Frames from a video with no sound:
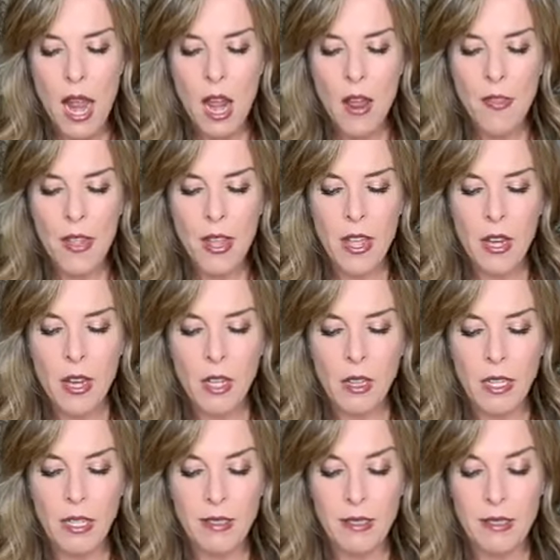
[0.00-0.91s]
And then
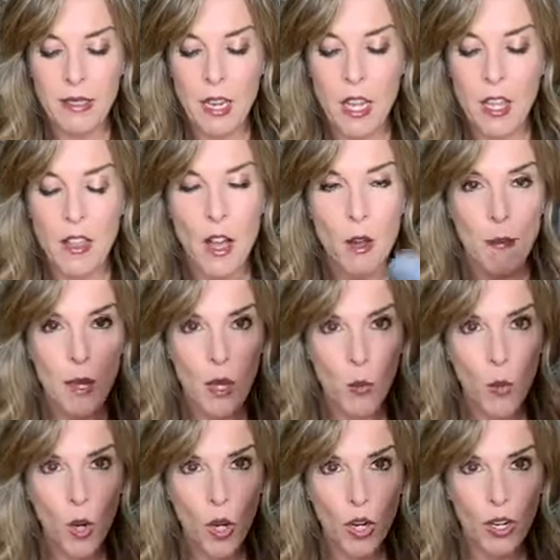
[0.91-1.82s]
let's say that my
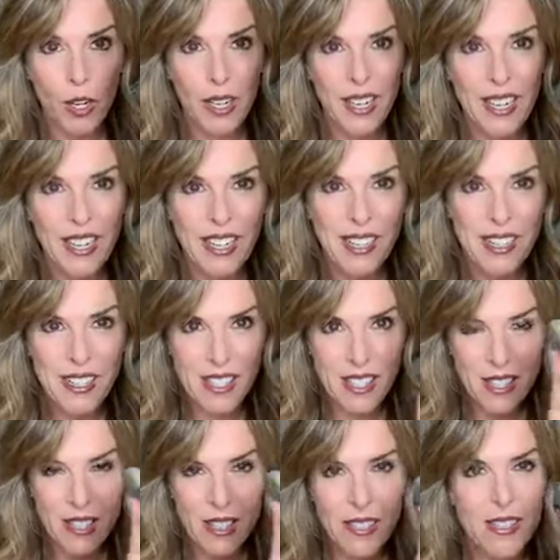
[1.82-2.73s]
work is
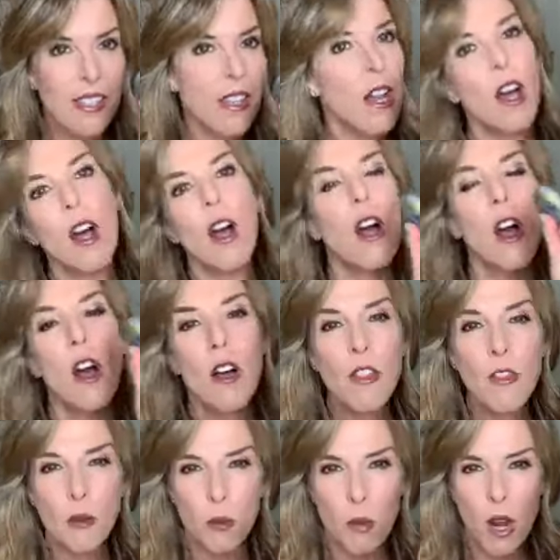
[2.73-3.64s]
this
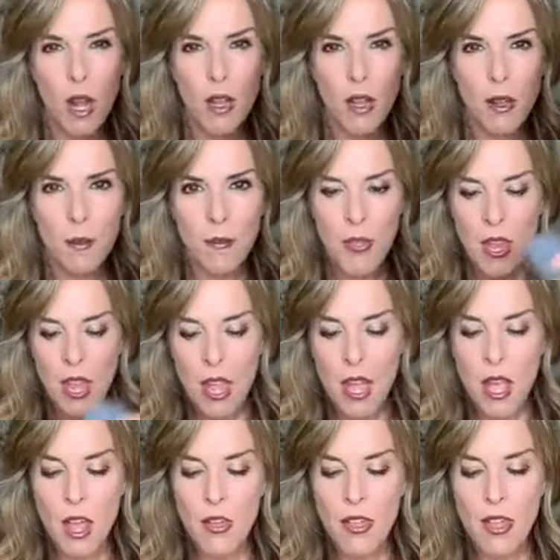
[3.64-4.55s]
other rock.
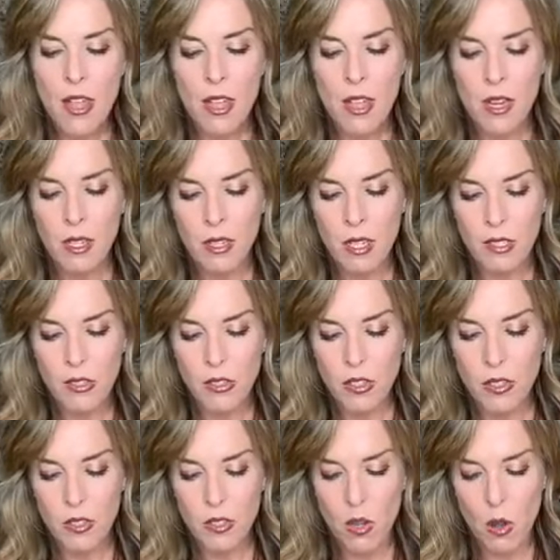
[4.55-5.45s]
And then let's
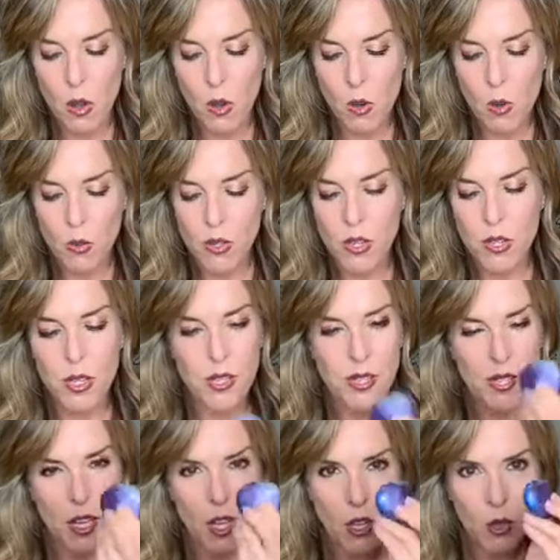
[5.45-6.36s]
just go to
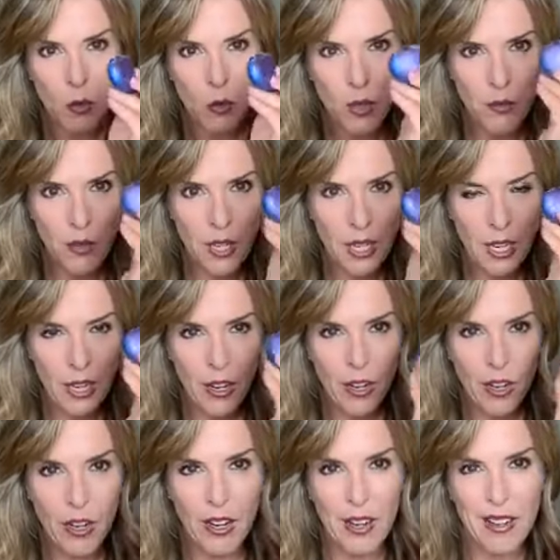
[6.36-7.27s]
this other one right
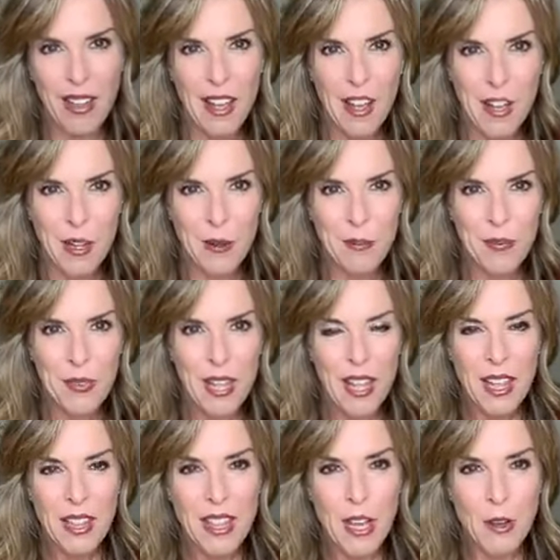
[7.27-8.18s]
here. Um,
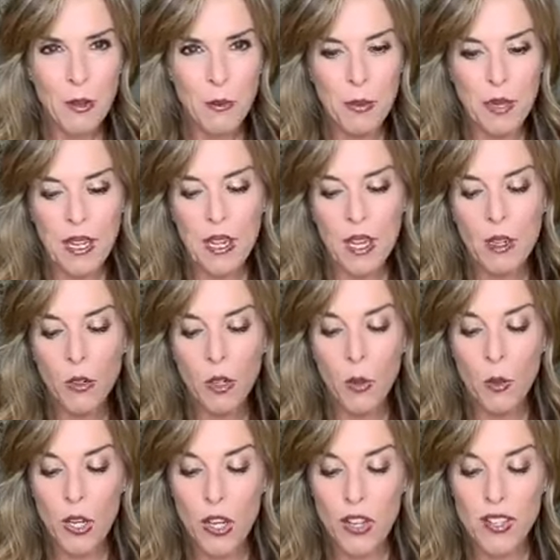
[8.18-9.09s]
that would be, I don't
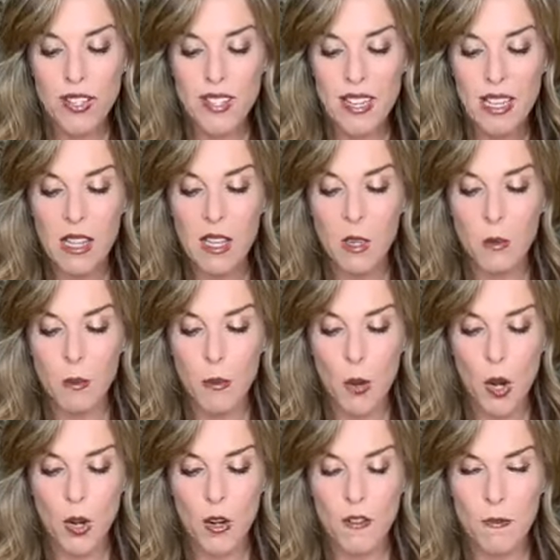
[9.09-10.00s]
know, we could say that
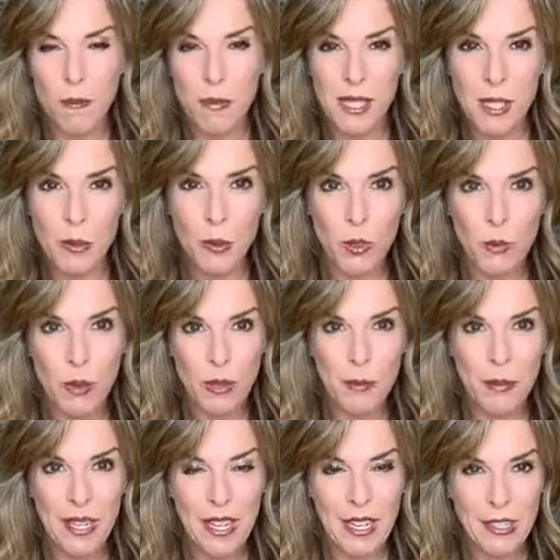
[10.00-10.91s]
part of me would be
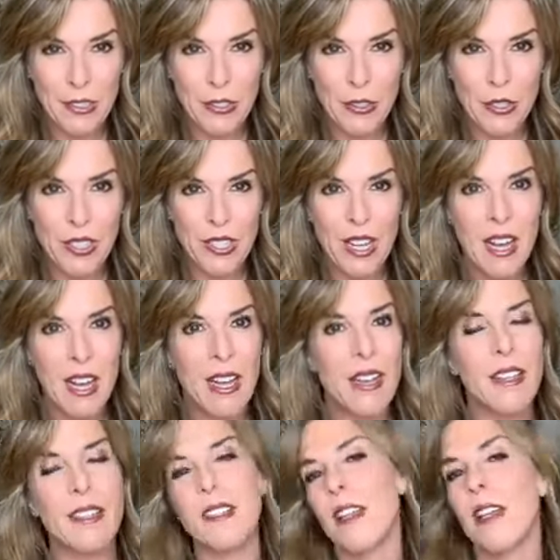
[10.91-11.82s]
my
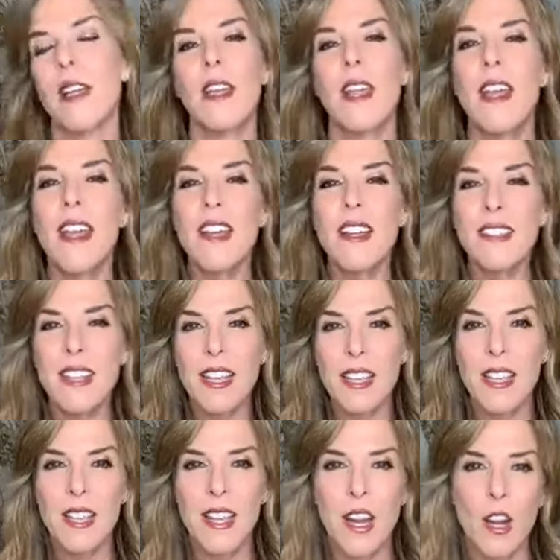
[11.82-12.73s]
exercise and
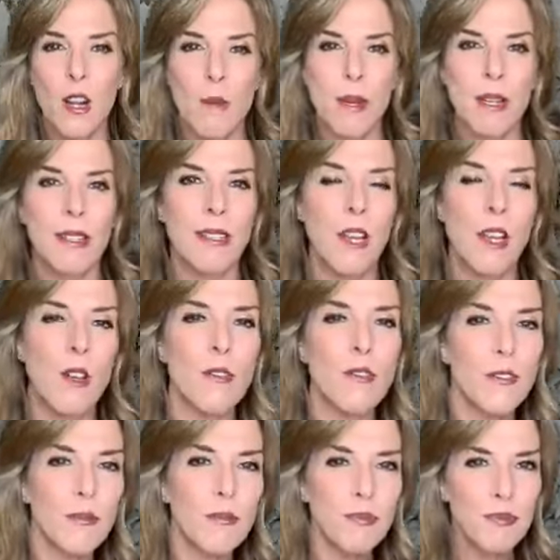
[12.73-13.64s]
taking care of
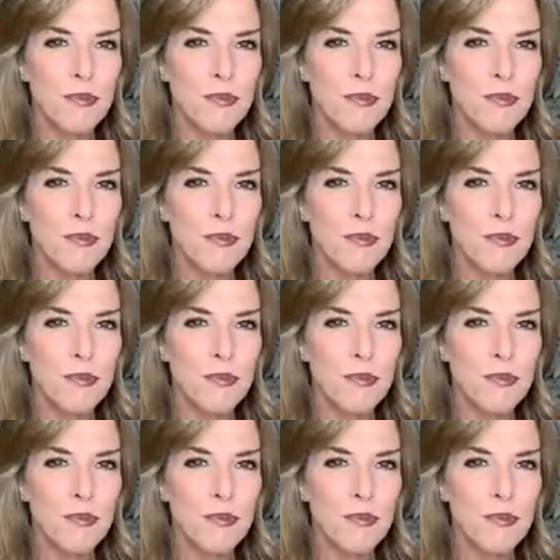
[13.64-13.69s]
myself.